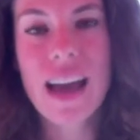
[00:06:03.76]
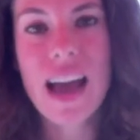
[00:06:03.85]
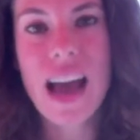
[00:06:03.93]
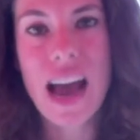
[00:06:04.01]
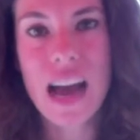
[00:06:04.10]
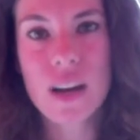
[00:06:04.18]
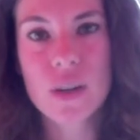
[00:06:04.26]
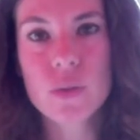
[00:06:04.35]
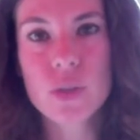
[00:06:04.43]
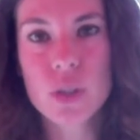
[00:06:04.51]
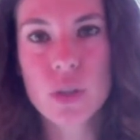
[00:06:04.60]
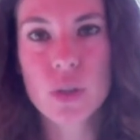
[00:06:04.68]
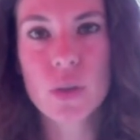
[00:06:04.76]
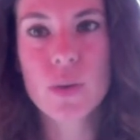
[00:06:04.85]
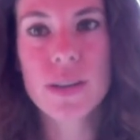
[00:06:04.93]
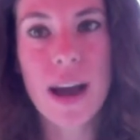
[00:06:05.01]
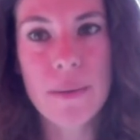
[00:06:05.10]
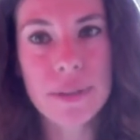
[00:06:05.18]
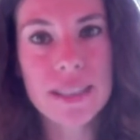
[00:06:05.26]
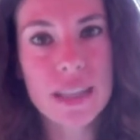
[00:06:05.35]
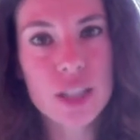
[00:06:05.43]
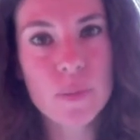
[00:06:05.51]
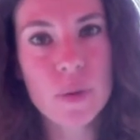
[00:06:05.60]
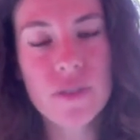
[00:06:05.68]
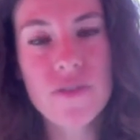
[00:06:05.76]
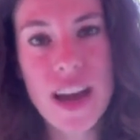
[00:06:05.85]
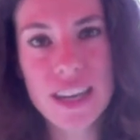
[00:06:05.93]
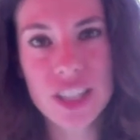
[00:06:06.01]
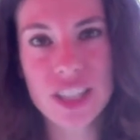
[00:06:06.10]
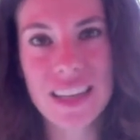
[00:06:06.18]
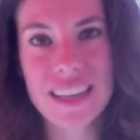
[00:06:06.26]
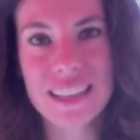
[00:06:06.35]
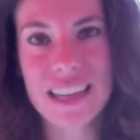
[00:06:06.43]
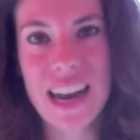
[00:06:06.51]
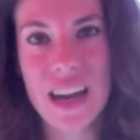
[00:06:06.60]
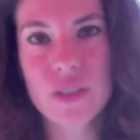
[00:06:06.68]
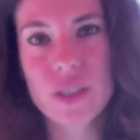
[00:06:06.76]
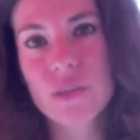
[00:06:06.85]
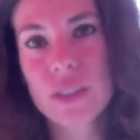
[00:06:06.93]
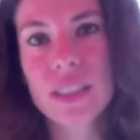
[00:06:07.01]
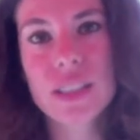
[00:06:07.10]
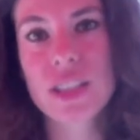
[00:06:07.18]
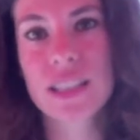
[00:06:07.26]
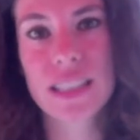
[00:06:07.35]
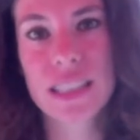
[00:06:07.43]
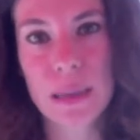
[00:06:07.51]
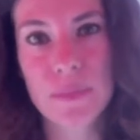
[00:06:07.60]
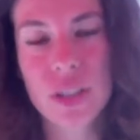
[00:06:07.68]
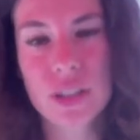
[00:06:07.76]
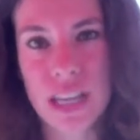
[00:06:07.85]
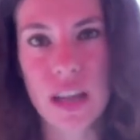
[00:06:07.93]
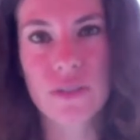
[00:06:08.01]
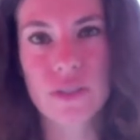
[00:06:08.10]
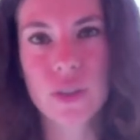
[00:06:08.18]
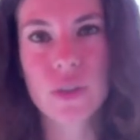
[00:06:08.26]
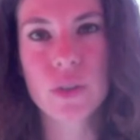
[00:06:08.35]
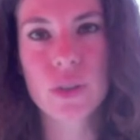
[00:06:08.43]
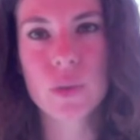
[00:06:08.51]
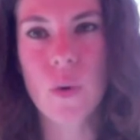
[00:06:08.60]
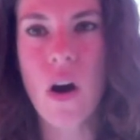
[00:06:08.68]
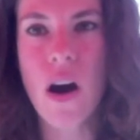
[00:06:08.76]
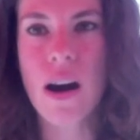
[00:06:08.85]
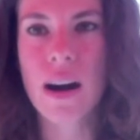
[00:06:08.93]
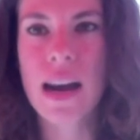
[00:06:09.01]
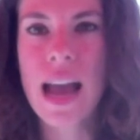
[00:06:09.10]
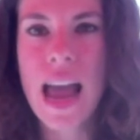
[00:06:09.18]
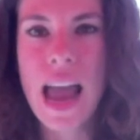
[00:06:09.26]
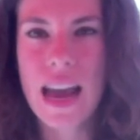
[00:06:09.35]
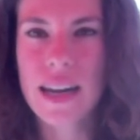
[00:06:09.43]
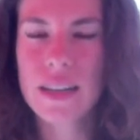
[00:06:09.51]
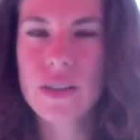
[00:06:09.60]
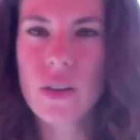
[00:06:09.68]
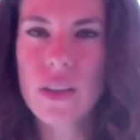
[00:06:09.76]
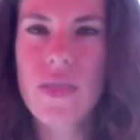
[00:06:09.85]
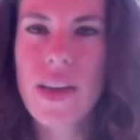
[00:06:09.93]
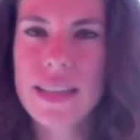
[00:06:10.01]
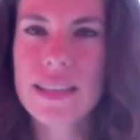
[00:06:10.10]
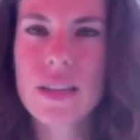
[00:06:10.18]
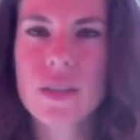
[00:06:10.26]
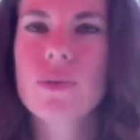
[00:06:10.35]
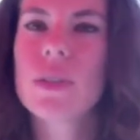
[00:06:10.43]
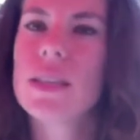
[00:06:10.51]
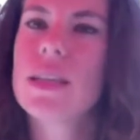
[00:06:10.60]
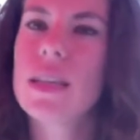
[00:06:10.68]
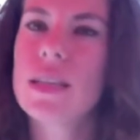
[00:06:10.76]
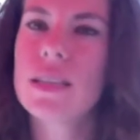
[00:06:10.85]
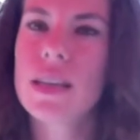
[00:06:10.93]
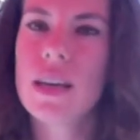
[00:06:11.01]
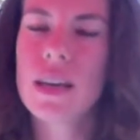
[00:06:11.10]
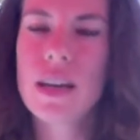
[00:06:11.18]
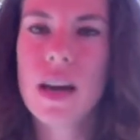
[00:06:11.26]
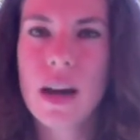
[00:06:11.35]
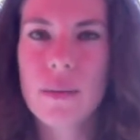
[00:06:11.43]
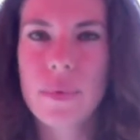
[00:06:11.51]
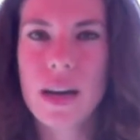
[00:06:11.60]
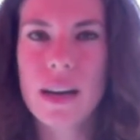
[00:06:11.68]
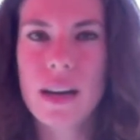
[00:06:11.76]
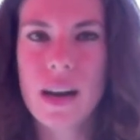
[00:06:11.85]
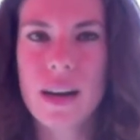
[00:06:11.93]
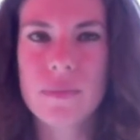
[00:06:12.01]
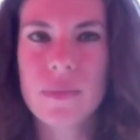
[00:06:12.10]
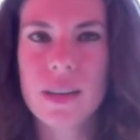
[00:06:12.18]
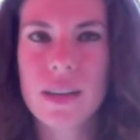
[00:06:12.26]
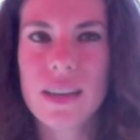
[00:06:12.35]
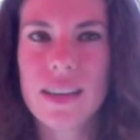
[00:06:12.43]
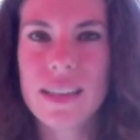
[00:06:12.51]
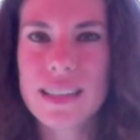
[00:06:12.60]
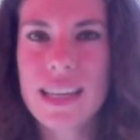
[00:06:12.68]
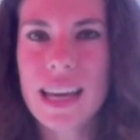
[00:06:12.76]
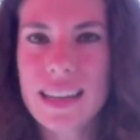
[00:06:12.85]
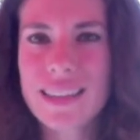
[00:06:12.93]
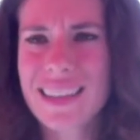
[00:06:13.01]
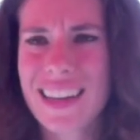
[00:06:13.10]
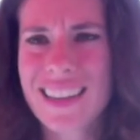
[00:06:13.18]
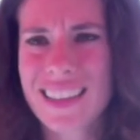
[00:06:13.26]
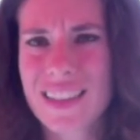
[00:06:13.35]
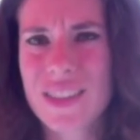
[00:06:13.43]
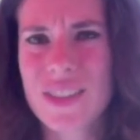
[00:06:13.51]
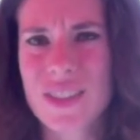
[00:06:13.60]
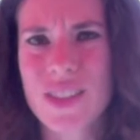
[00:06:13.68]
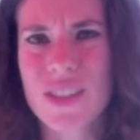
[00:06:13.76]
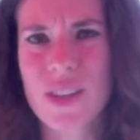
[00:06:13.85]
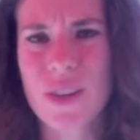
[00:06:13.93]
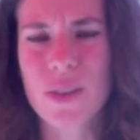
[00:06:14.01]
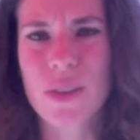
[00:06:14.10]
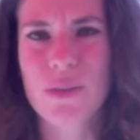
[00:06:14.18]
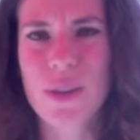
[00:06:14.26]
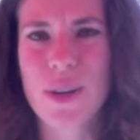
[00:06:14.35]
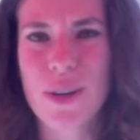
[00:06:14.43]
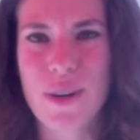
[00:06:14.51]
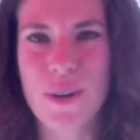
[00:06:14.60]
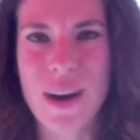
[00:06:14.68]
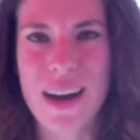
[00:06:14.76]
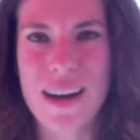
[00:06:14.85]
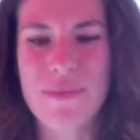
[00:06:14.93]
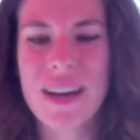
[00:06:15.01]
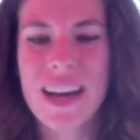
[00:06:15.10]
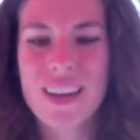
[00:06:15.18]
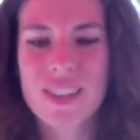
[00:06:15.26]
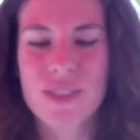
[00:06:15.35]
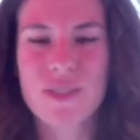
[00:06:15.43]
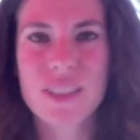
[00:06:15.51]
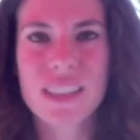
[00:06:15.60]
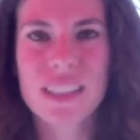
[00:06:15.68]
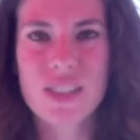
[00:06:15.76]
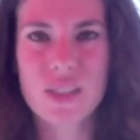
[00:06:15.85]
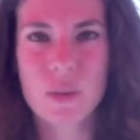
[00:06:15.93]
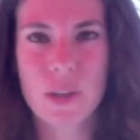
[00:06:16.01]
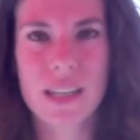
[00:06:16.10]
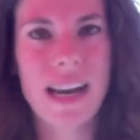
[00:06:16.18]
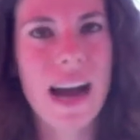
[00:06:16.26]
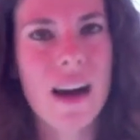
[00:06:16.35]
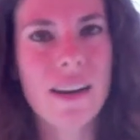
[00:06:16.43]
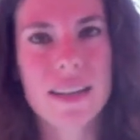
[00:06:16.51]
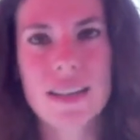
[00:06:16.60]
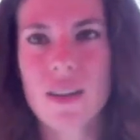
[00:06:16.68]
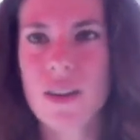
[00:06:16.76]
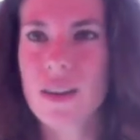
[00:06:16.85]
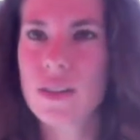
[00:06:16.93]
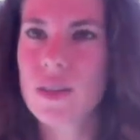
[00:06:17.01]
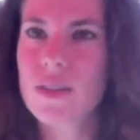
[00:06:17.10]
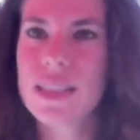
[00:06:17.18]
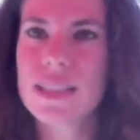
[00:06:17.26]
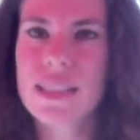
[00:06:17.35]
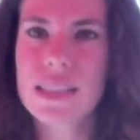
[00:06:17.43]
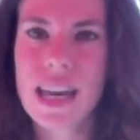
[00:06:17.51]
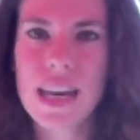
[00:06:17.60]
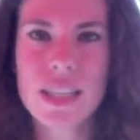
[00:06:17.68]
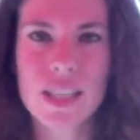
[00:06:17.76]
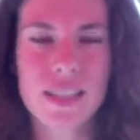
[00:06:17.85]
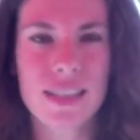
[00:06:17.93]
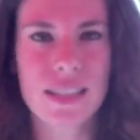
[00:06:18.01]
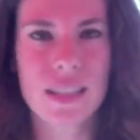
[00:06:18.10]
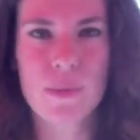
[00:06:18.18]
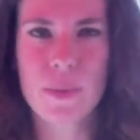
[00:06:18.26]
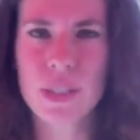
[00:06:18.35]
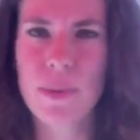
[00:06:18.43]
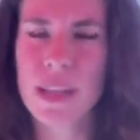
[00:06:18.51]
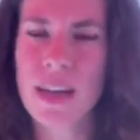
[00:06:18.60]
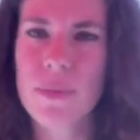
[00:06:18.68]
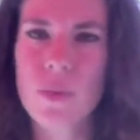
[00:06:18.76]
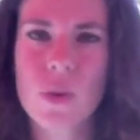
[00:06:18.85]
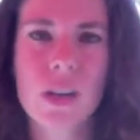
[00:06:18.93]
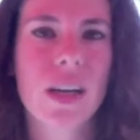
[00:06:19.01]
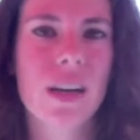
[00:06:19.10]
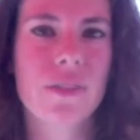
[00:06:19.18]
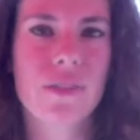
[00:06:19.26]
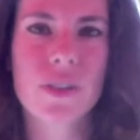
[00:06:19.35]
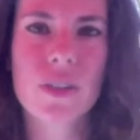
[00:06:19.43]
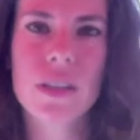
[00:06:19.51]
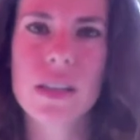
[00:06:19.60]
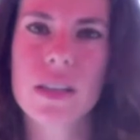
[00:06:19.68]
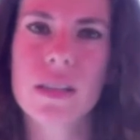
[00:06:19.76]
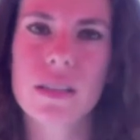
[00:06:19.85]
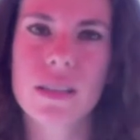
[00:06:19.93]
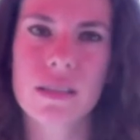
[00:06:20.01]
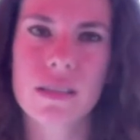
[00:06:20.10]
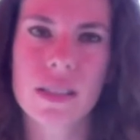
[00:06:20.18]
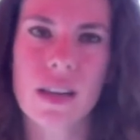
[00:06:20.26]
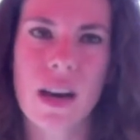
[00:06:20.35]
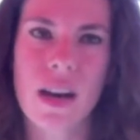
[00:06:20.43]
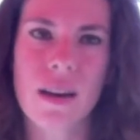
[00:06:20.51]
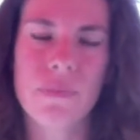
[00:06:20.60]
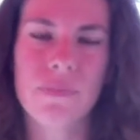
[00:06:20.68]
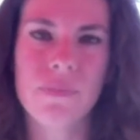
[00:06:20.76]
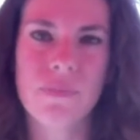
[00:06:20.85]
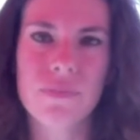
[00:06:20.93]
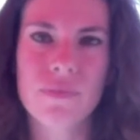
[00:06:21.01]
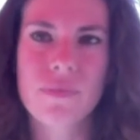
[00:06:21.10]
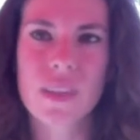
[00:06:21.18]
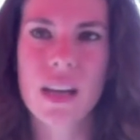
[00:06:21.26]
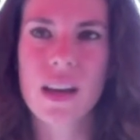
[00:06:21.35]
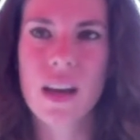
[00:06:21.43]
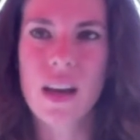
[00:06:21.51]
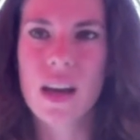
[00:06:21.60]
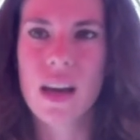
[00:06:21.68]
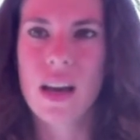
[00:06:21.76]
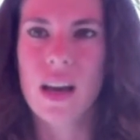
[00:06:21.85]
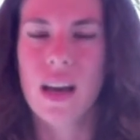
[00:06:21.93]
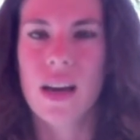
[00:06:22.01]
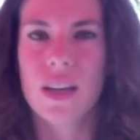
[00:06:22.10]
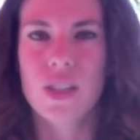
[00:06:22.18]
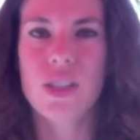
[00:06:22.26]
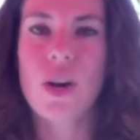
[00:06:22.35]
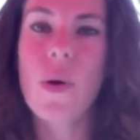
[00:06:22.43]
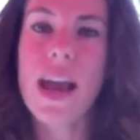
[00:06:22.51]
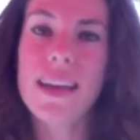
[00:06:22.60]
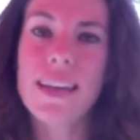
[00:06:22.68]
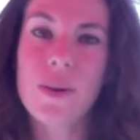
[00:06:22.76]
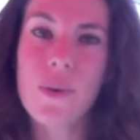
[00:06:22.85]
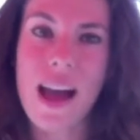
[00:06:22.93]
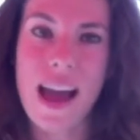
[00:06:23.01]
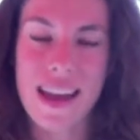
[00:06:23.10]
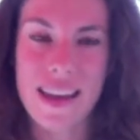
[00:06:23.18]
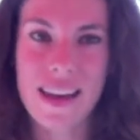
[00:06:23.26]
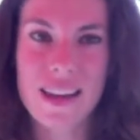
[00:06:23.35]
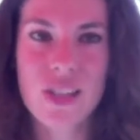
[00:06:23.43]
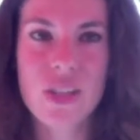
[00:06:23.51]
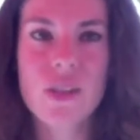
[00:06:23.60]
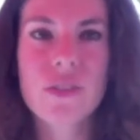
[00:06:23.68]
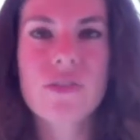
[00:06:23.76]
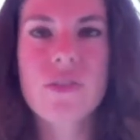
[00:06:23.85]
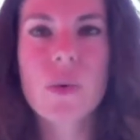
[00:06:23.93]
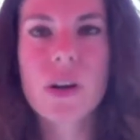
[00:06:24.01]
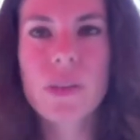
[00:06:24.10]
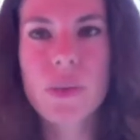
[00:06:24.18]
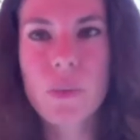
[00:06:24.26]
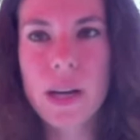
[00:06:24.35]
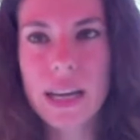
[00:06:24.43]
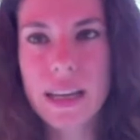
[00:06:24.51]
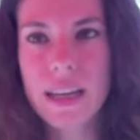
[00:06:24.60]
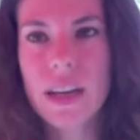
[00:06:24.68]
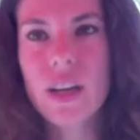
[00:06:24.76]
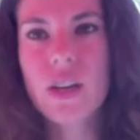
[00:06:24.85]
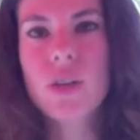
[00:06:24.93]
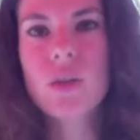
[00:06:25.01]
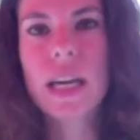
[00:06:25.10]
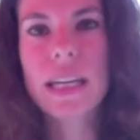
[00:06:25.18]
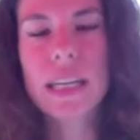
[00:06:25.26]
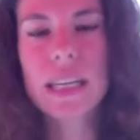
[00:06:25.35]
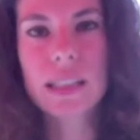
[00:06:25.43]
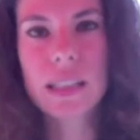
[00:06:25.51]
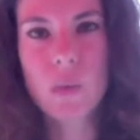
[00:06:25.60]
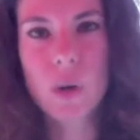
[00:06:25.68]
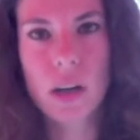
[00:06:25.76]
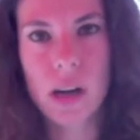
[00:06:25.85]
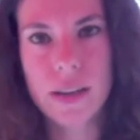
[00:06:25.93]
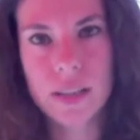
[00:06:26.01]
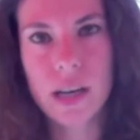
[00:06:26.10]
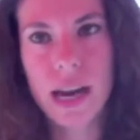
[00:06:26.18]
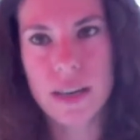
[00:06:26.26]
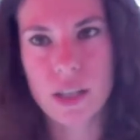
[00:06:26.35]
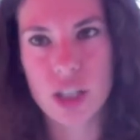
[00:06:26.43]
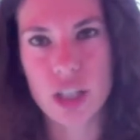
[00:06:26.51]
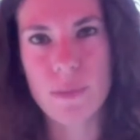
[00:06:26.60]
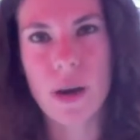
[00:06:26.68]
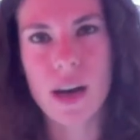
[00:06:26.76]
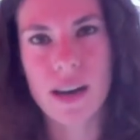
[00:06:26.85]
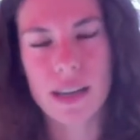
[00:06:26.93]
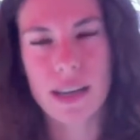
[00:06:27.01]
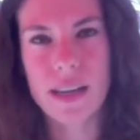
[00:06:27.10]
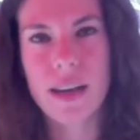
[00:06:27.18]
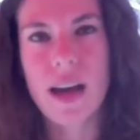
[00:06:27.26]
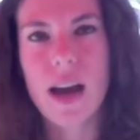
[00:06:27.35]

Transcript: how to not be such a perfectionist and how to really just accept yourself for who you are. And I know that that sounds really easy, but um, it takes kind of years to go through um, to really sort it out. And it all goes in stages. This is something I've been working on for years. Um, so anyway, so the fourth week, you get healing work on your energy body